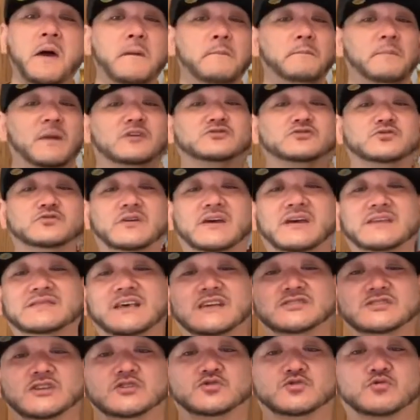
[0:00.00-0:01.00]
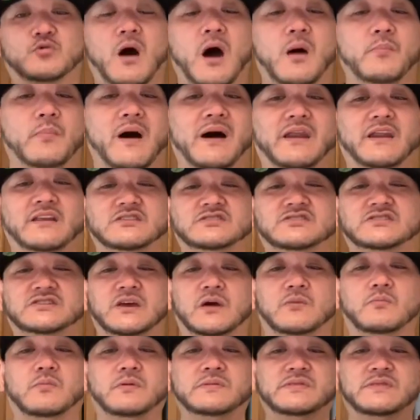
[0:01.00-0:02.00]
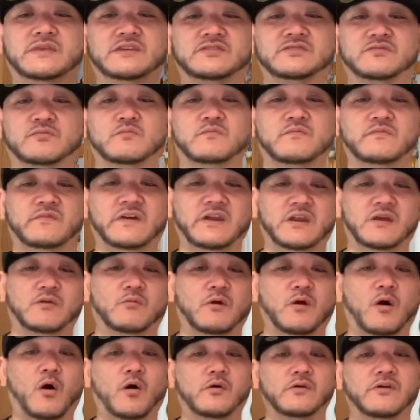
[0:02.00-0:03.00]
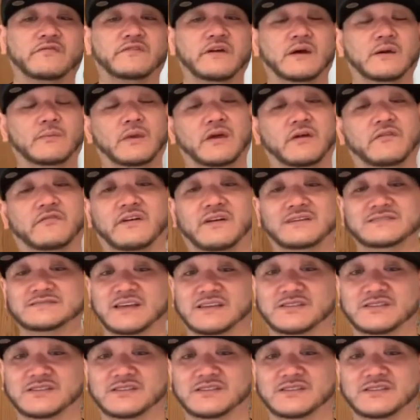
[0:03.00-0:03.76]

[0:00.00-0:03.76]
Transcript: Make sure you hit the subscribe button and share with this video with all your family and friends.